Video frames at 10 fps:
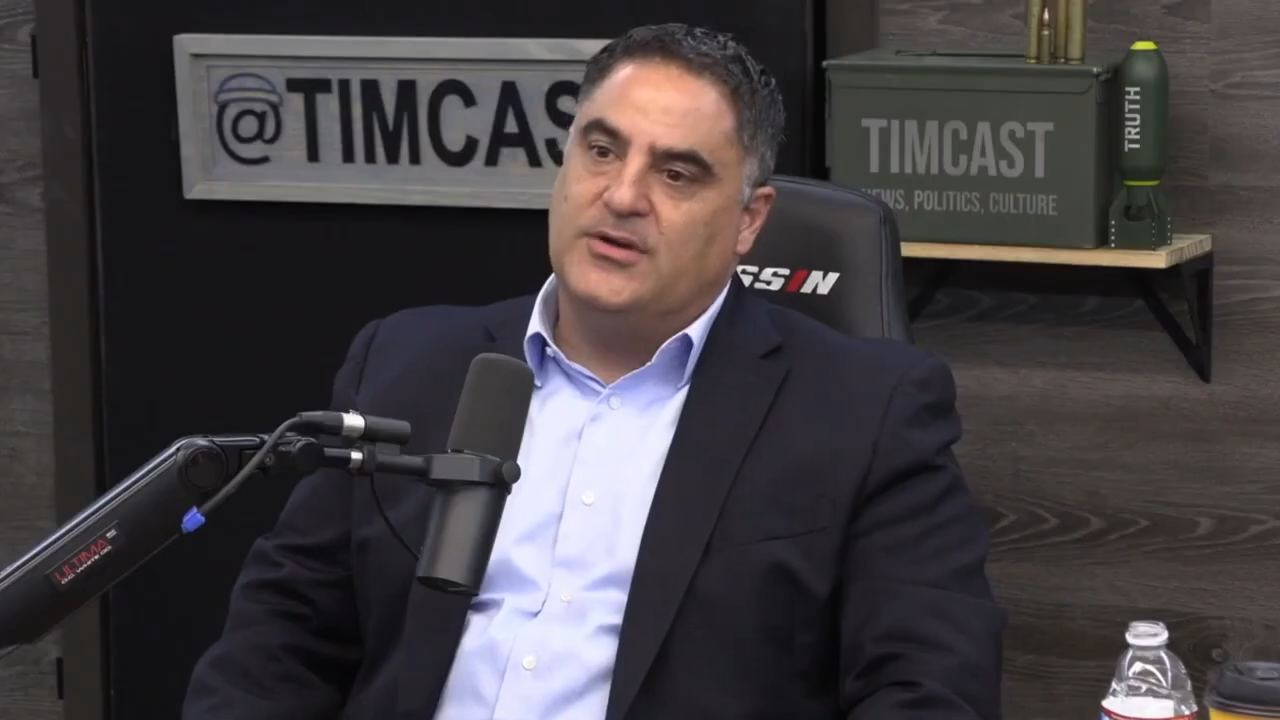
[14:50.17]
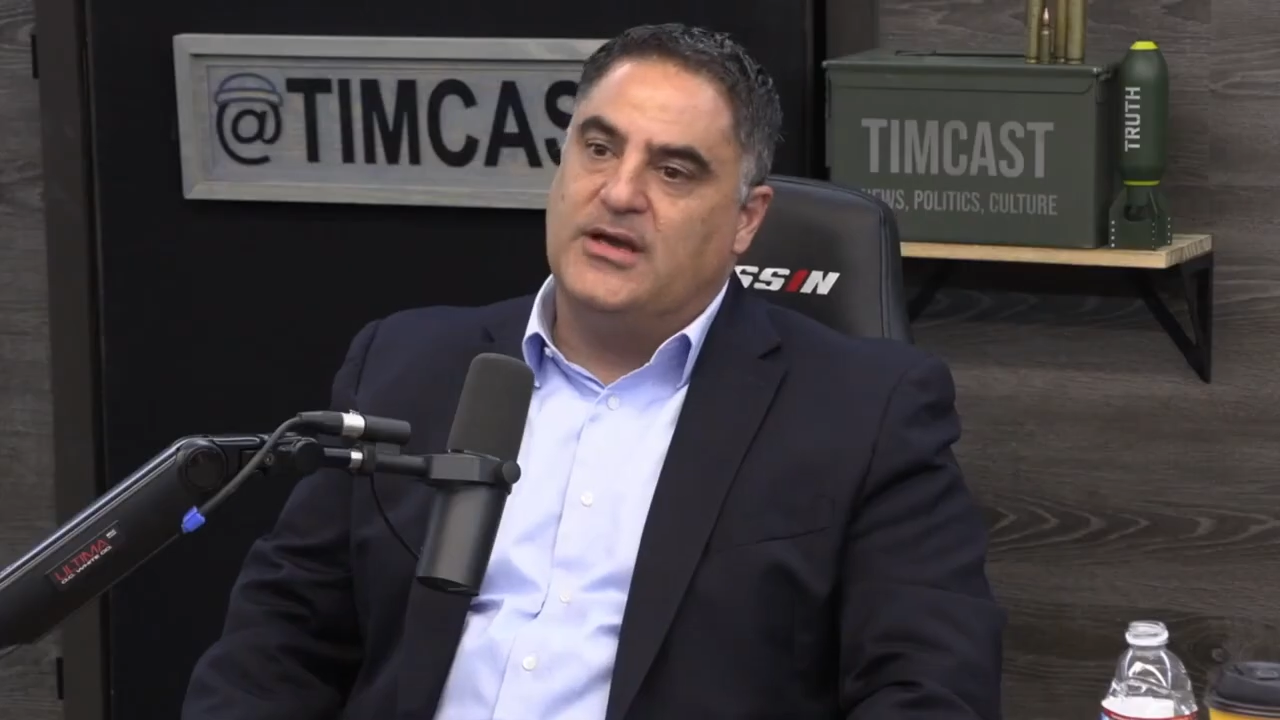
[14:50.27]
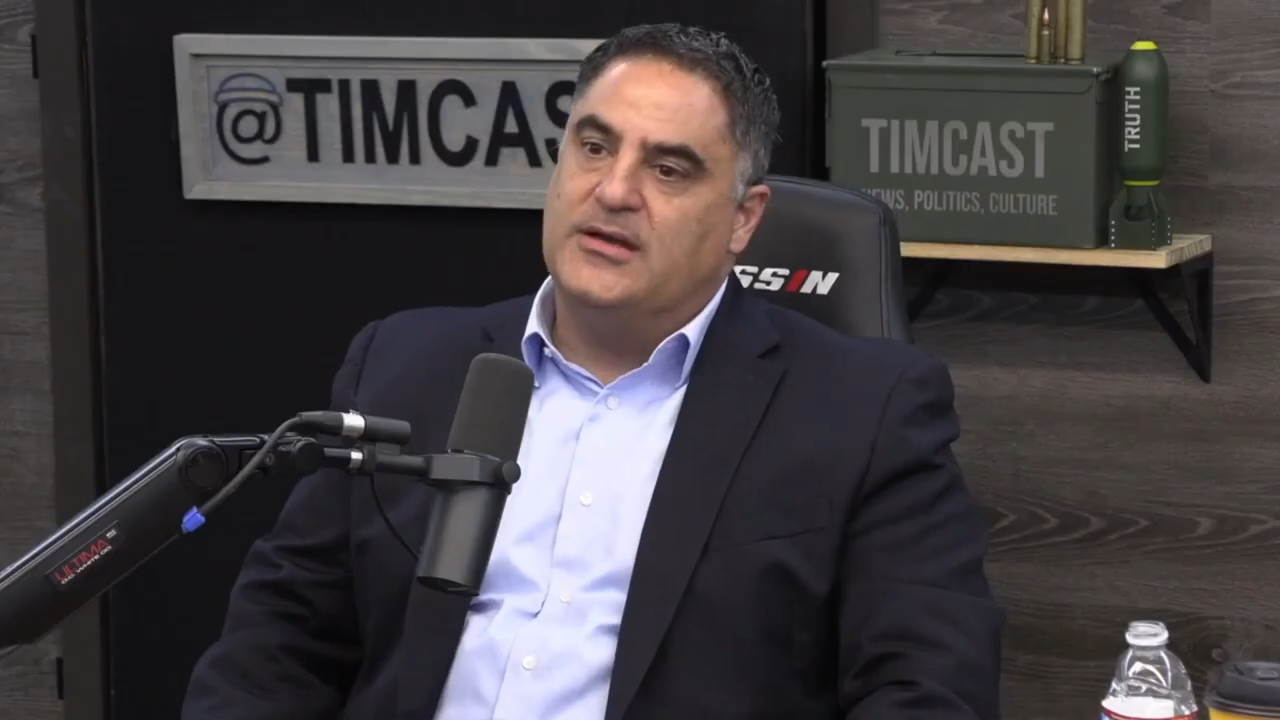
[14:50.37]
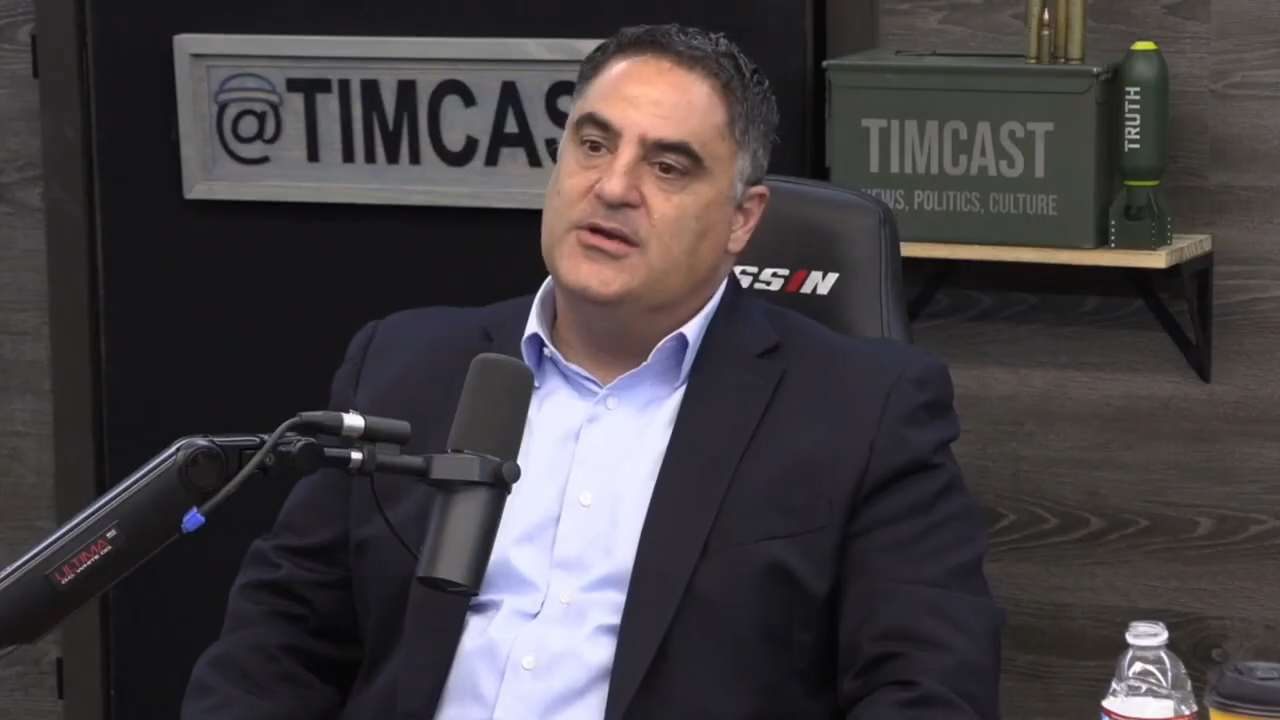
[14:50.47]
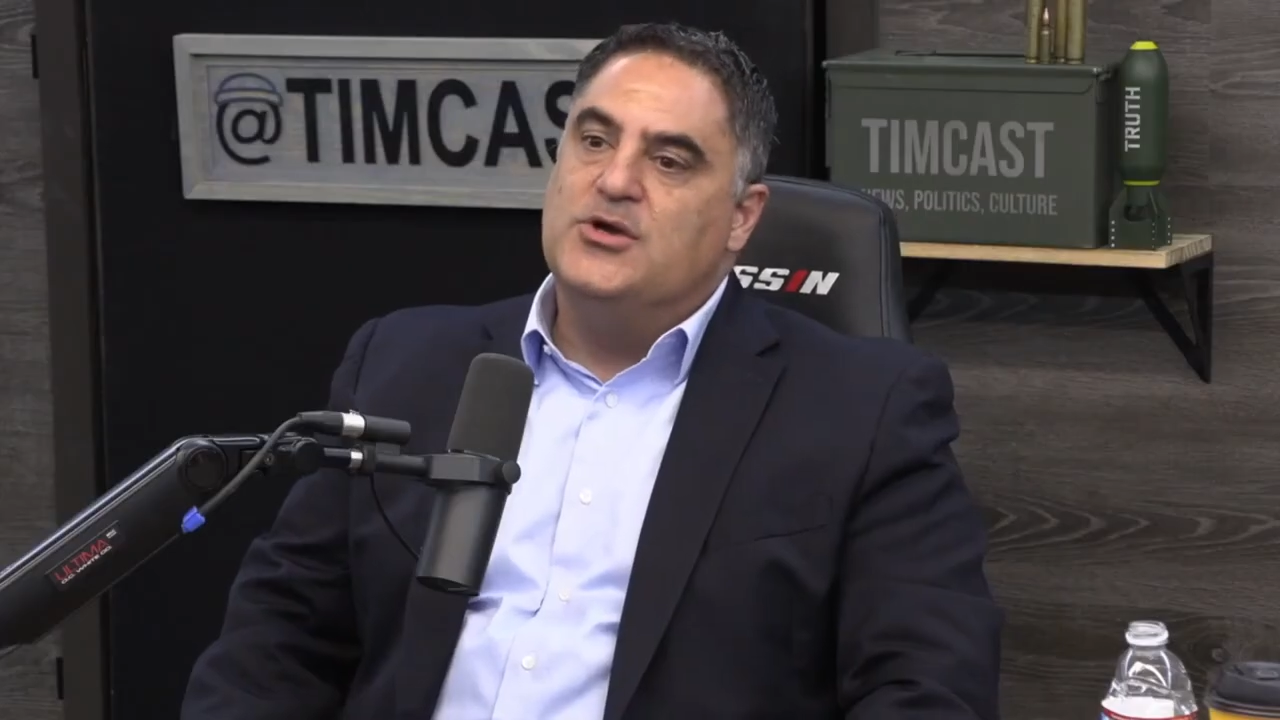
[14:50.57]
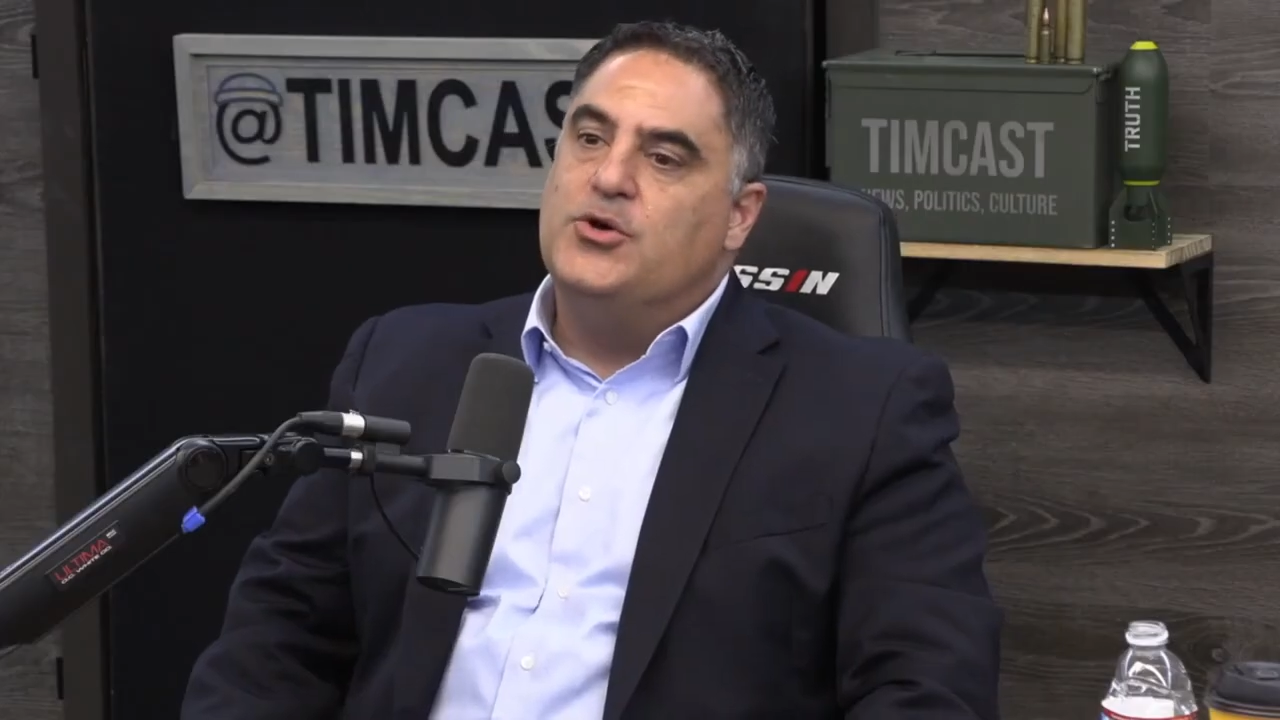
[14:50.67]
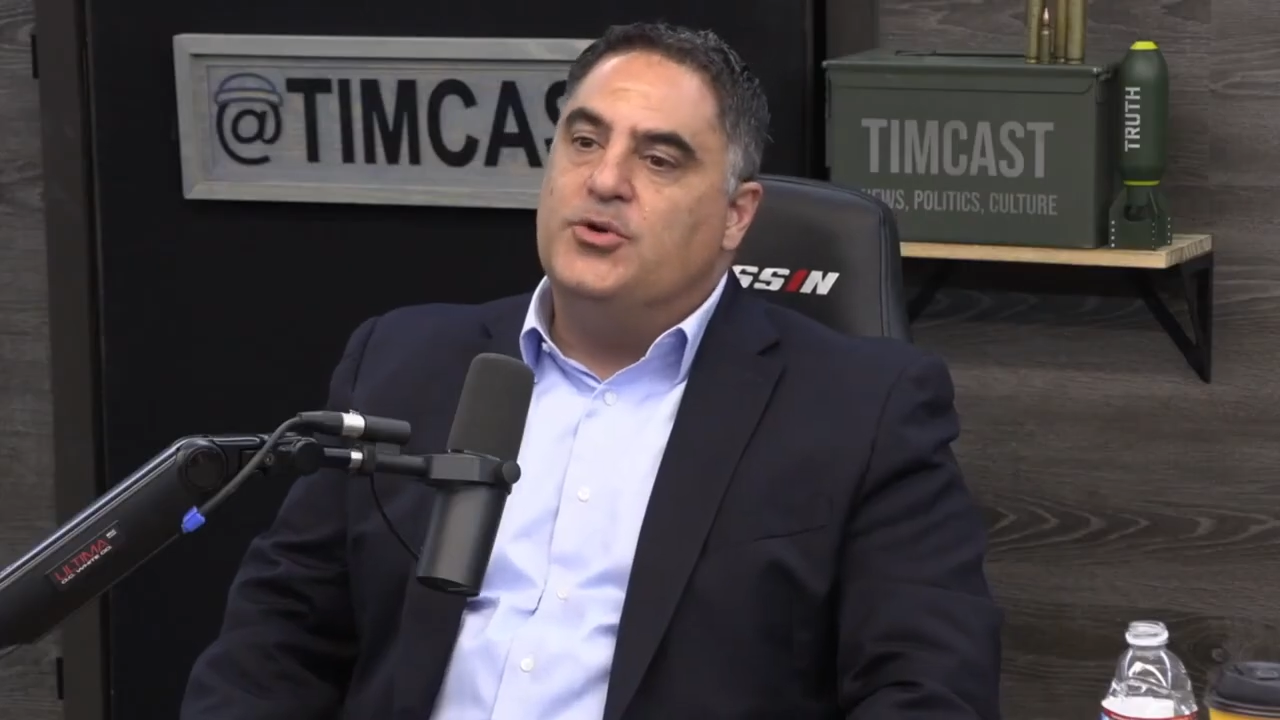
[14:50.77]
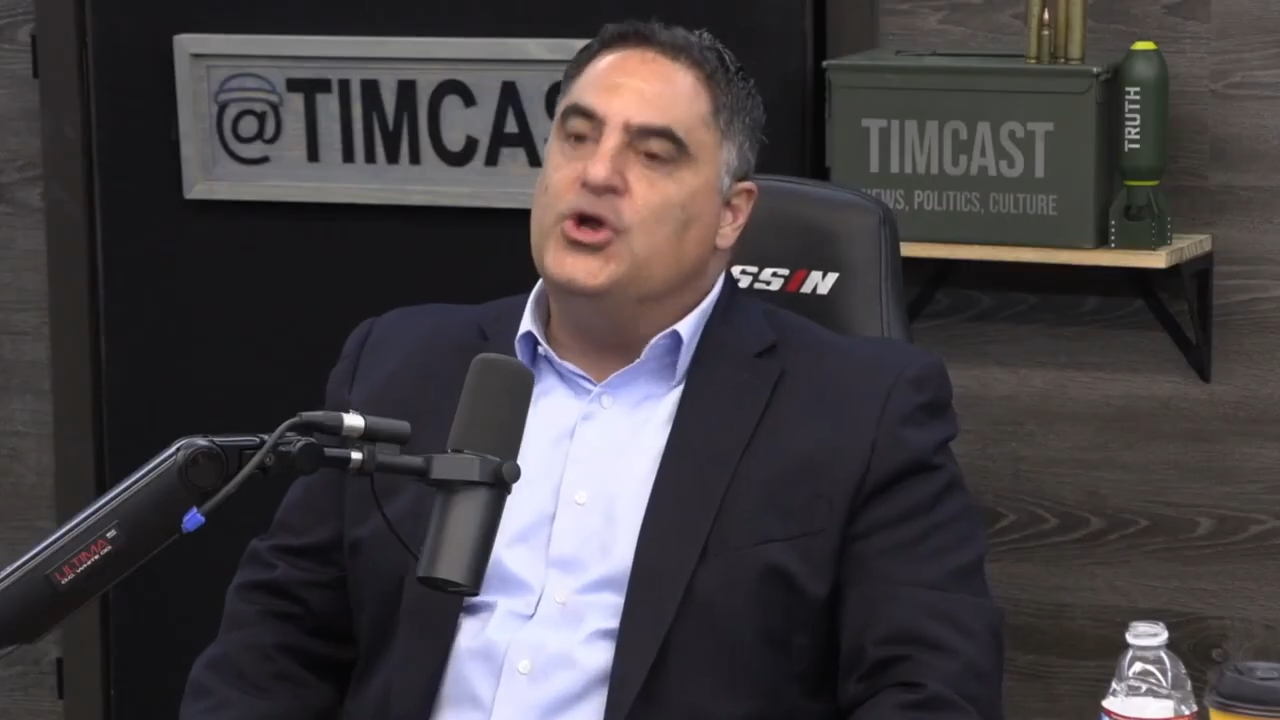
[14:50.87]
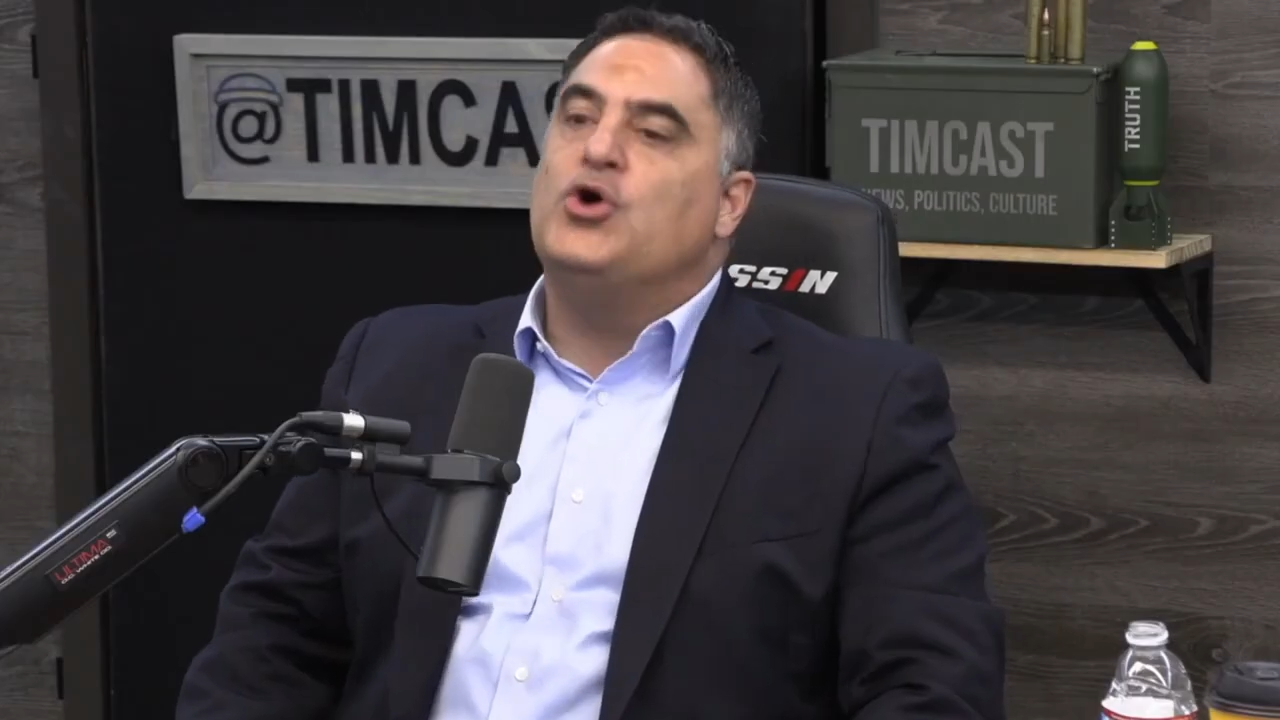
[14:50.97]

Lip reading: there you have it.